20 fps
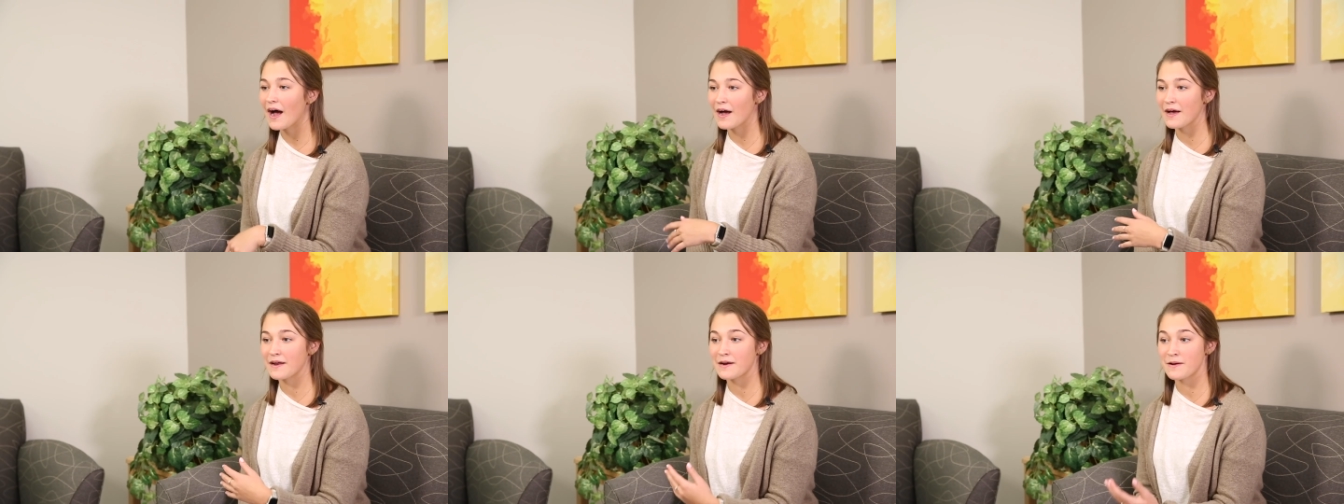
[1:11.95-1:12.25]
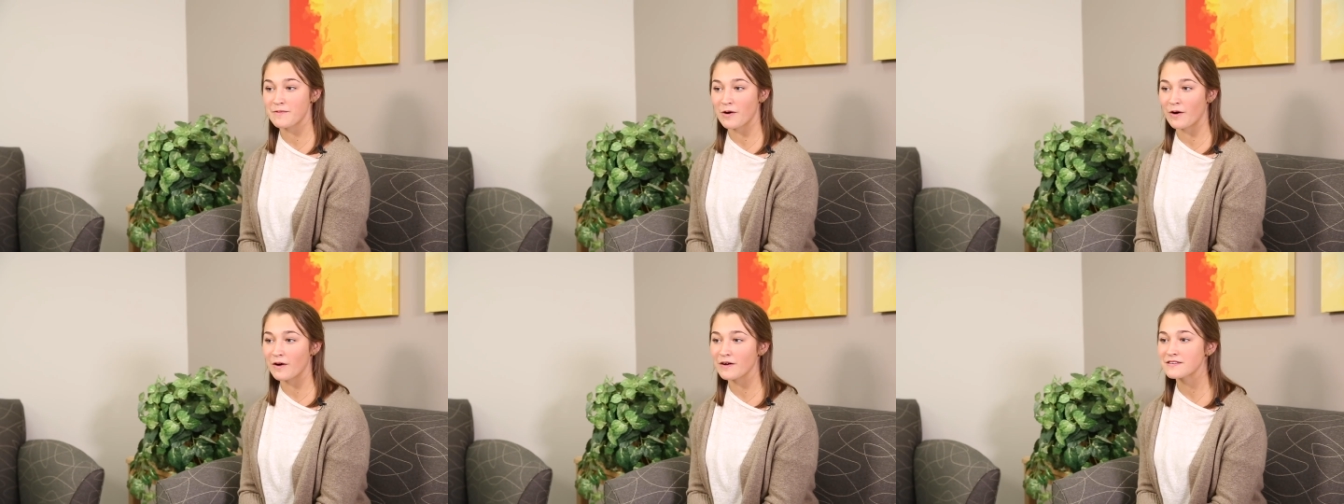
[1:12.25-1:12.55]
Uh, and
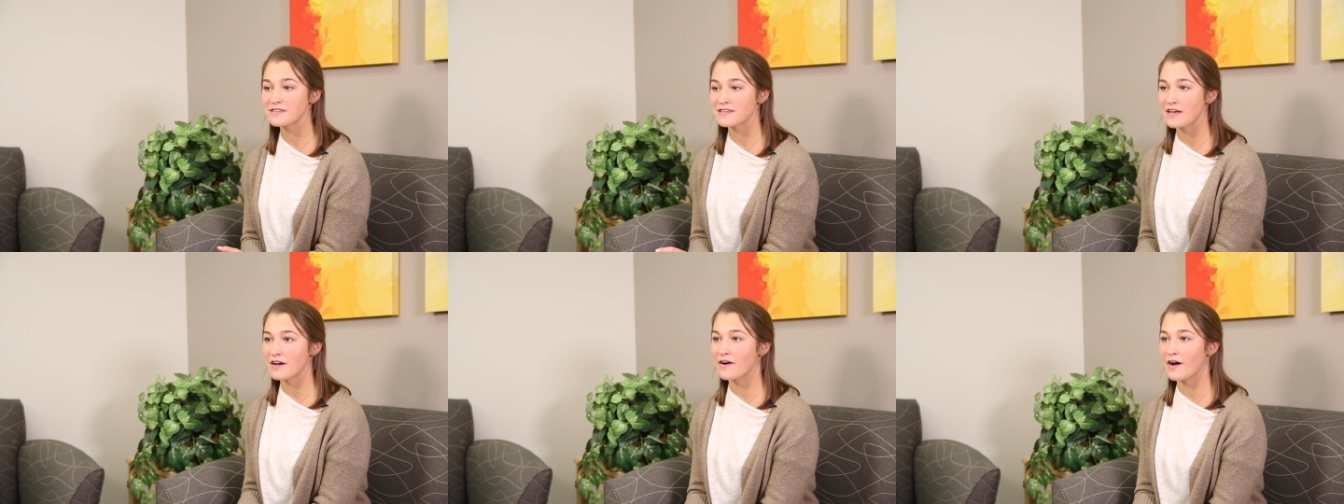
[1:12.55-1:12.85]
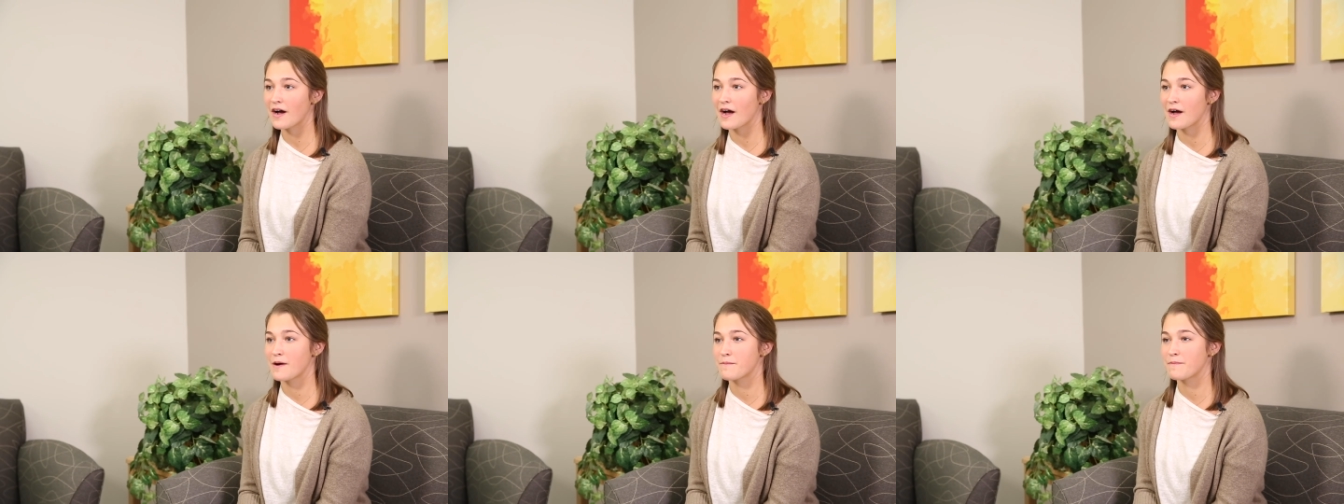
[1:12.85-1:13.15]
I'm also
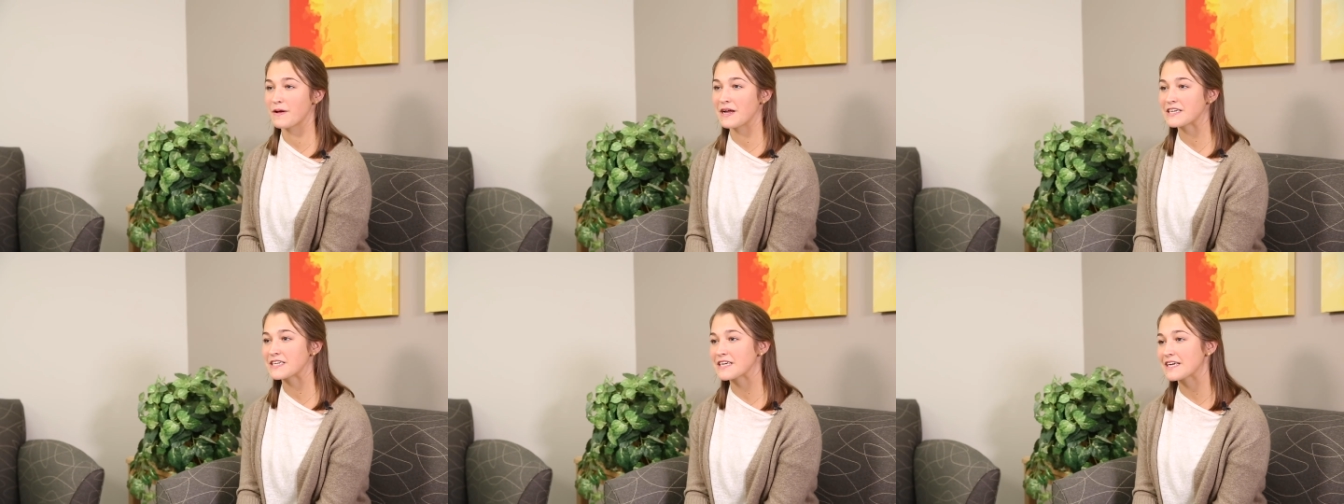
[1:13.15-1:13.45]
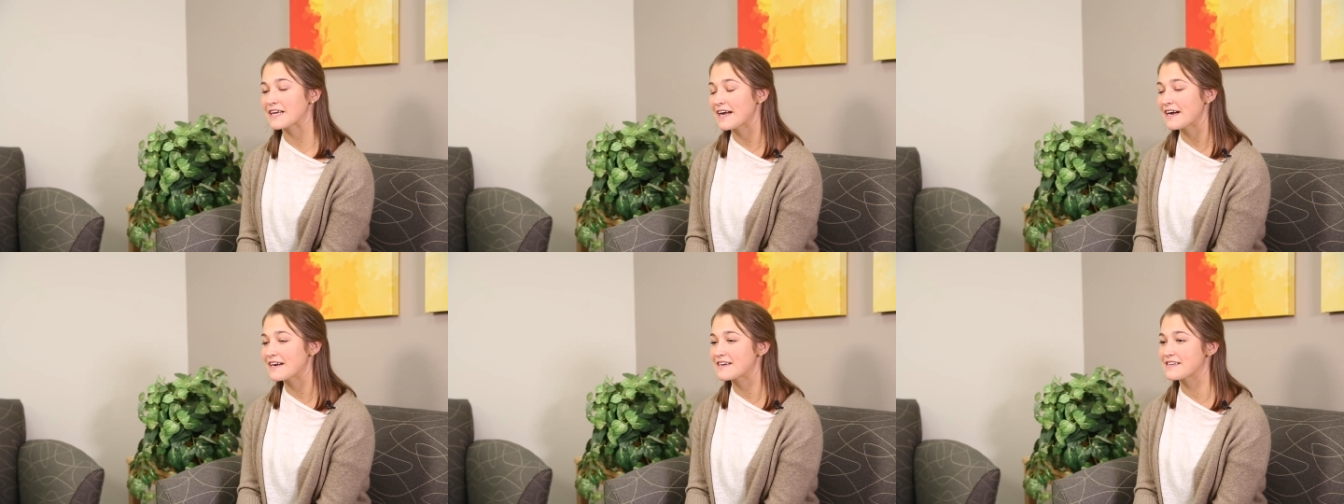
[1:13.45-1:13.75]
a
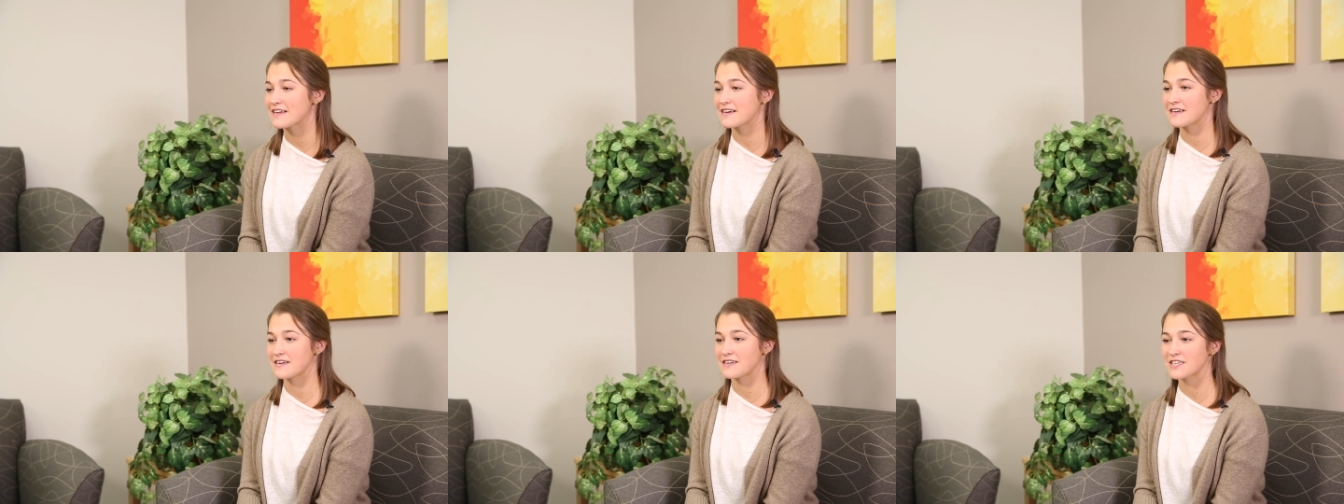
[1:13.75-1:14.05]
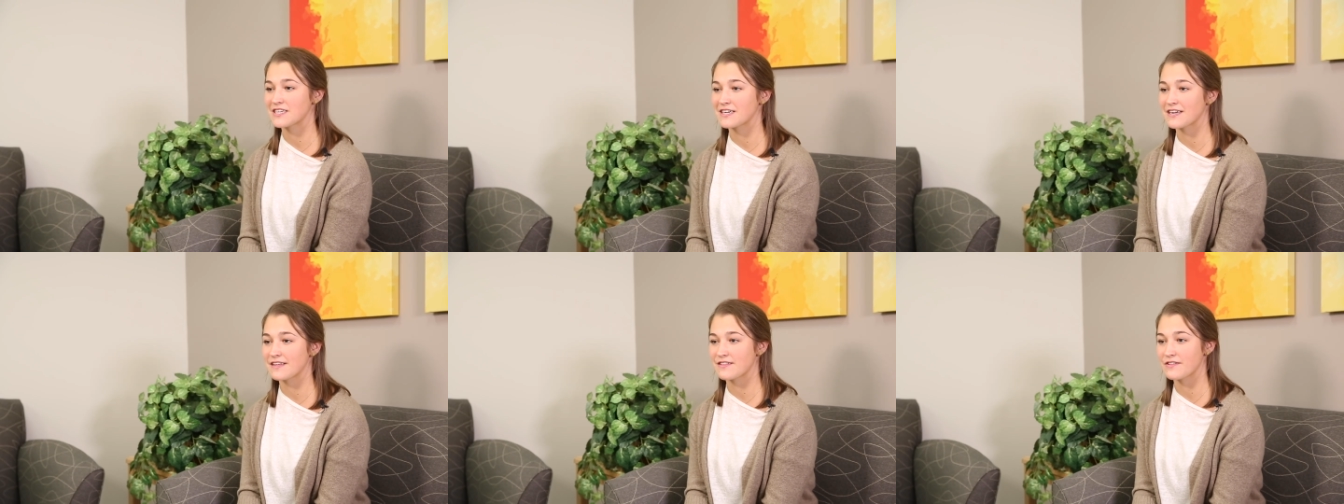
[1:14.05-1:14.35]
patient care
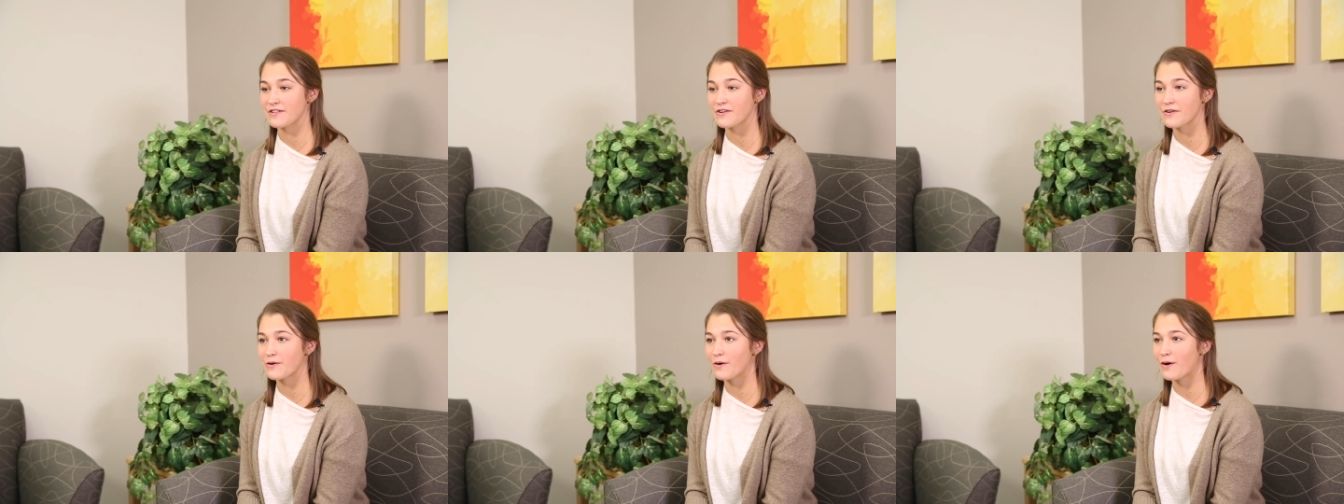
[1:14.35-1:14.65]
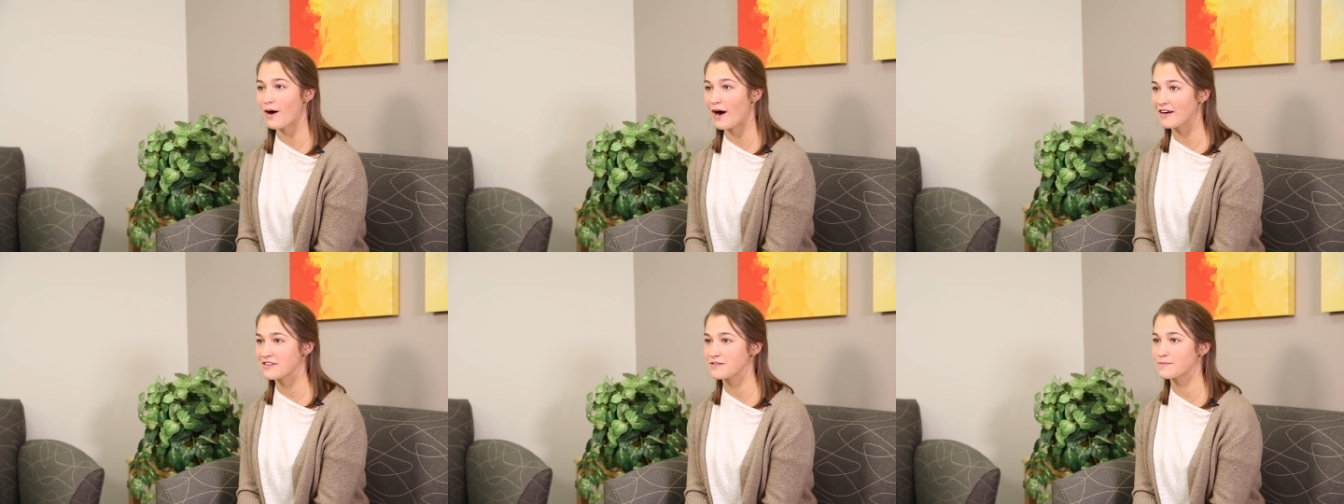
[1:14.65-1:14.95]
technician at the local
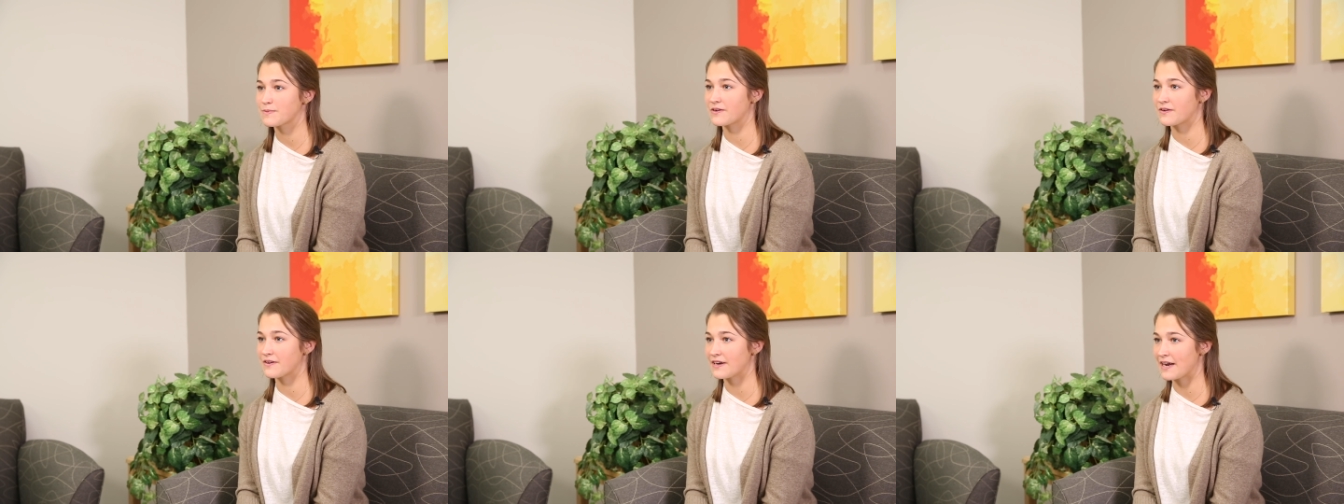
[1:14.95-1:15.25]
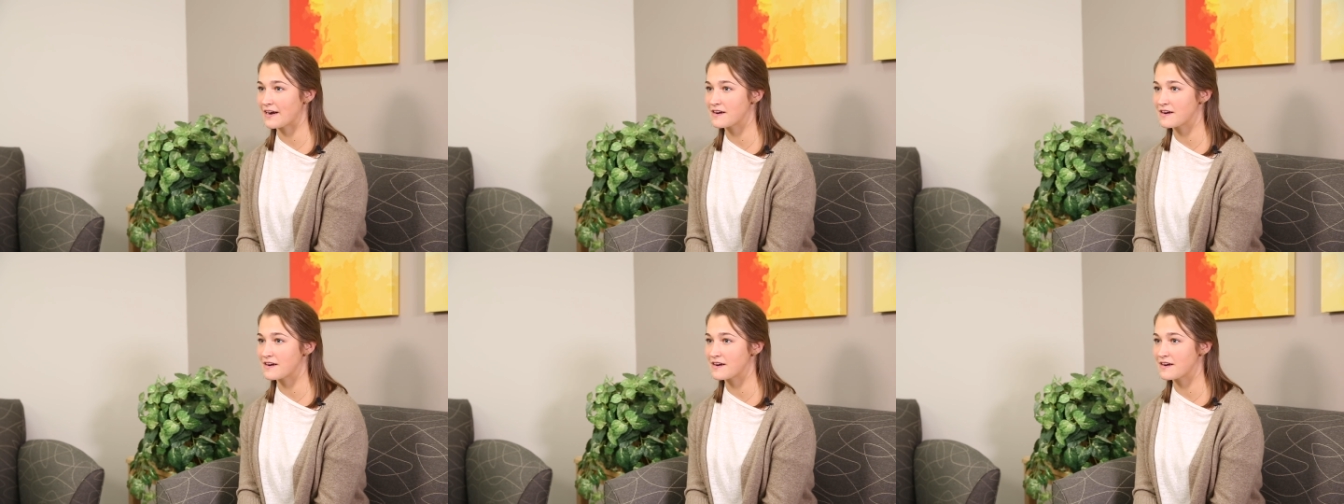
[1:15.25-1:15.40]
hospital in